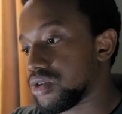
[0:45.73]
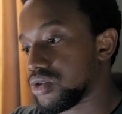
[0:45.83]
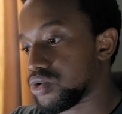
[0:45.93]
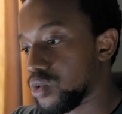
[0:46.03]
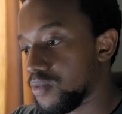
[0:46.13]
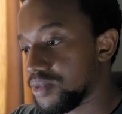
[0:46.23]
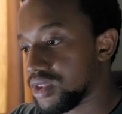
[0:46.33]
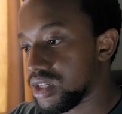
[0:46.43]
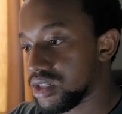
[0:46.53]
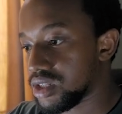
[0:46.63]
So
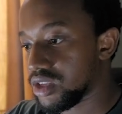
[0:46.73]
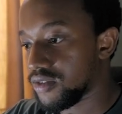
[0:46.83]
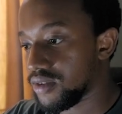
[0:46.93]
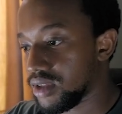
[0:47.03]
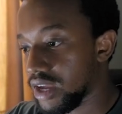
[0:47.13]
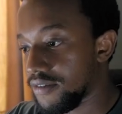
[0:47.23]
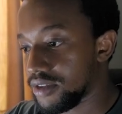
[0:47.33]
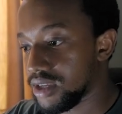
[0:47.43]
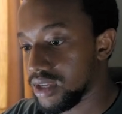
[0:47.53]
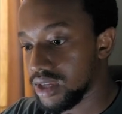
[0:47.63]
this state,
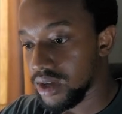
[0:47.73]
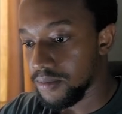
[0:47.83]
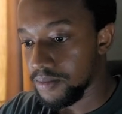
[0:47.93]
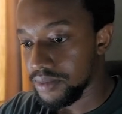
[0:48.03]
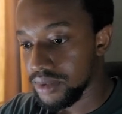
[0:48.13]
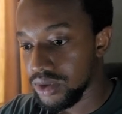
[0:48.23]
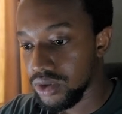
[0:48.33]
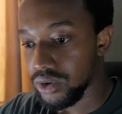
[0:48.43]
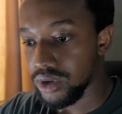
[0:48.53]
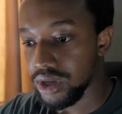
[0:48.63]
everything here,
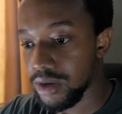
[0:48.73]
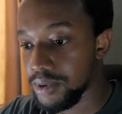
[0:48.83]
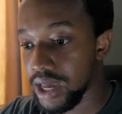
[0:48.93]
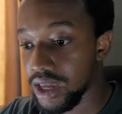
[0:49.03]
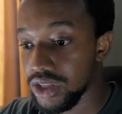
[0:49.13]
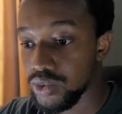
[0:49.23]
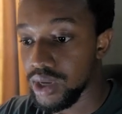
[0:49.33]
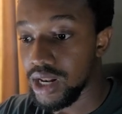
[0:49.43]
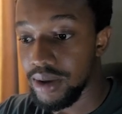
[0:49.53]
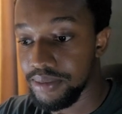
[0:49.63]
your API
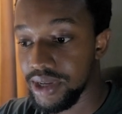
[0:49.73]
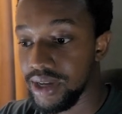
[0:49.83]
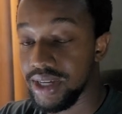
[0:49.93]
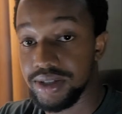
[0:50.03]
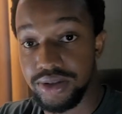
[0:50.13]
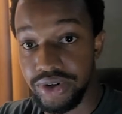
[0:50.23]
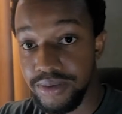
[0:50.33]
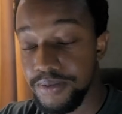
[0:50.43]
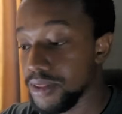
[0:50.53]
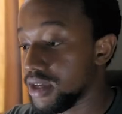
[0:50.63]
gateway lambda
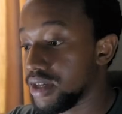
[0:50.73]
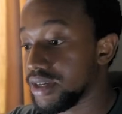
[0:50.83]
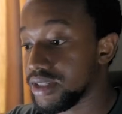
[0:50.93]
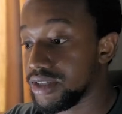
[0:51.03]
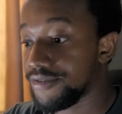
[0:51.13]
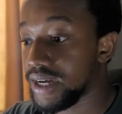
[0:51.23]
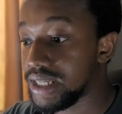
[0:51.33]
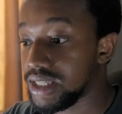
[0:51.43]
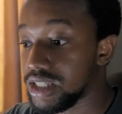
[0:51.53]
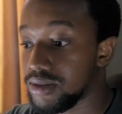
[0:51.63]
S3, is
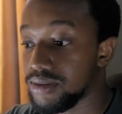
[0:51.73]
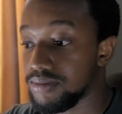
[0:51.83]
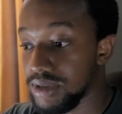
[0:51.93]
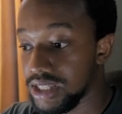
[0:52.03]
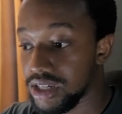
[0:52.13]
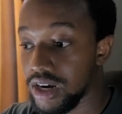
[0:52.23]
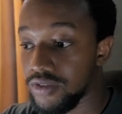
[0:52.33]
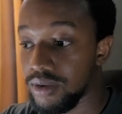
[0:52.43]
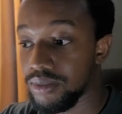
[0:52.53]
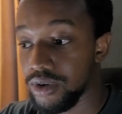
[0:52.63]
defined in this main
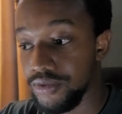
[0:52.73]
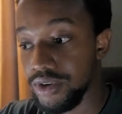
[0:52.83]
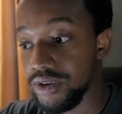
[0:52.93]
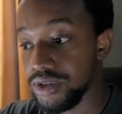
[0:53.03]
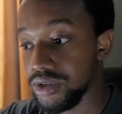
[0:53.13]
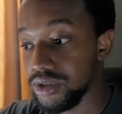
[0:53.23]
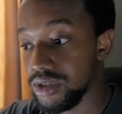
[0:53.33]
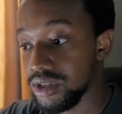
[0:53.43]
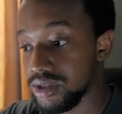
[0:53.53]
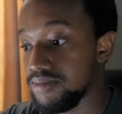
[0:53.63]
Terraform configuration,
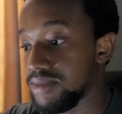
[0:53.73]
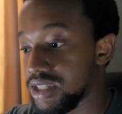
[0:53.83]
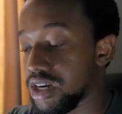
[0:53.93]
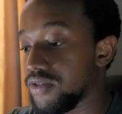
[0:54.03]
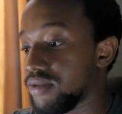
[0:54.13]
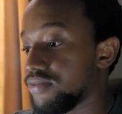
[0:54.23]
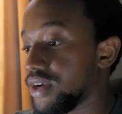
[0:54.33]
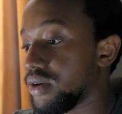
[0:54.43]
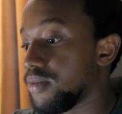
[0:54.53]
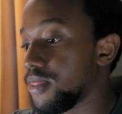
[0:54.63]
this main Terraform
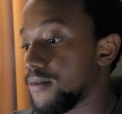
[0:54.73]
file.